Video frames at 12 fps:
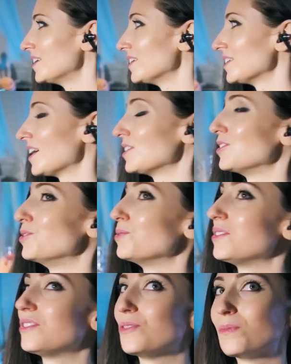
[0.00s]
I
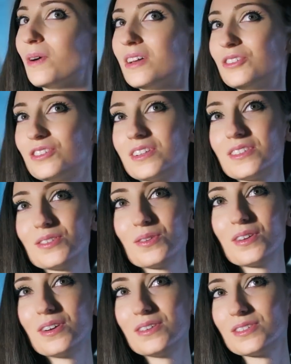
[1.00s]
used too much, so
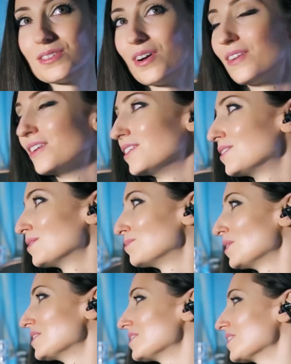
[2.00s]
they're solid.
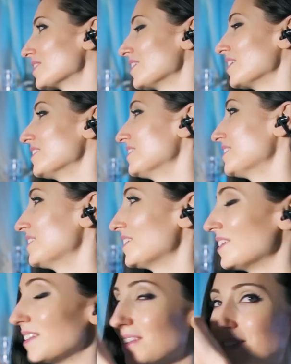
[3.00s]
Basically,
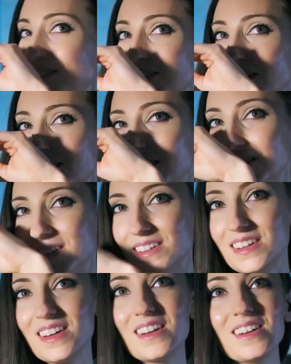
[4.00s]
they're solid
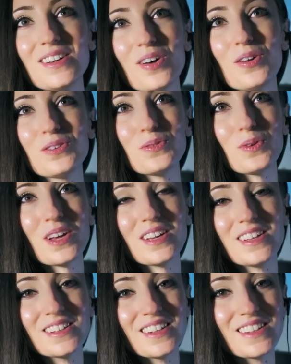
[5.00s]
all the way
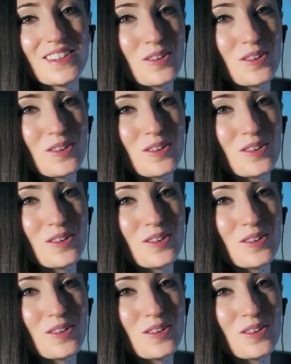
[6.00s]
in.